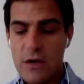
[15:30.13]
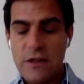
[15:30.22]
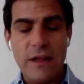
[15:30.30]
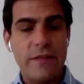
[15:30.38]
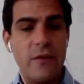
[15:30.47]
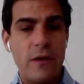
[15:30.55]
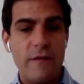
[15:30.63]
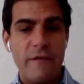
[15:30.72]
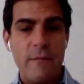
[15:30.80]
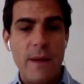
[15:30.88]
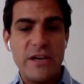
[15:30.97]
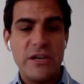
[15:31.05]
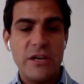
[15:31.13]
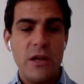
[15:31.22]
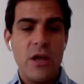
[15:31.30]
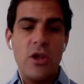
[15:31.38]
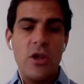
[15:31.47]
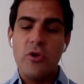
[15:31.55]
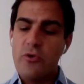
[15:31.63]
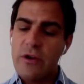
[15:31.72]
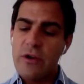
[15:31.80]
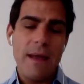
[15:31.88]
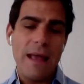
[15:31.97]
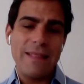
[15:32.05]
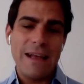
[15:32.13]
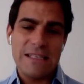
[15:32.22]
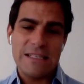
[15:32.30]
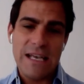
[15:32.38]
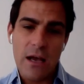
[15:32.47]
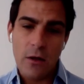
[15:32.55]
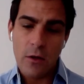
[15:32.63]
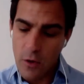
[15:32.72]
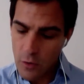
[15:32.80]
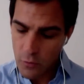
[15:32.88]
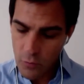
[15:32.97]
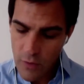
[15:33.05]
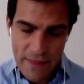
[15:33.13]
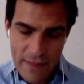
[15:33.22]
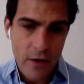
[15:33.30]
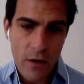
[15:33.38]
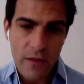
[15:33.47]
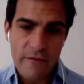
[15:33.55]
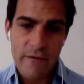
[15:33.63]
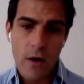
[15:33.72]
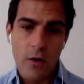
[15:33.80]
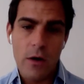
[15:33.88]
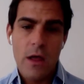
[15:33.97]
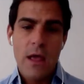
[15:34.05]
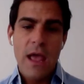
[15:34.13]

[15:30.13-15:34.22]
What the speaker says: collect their information, you couldn't make that sale right there on the phone.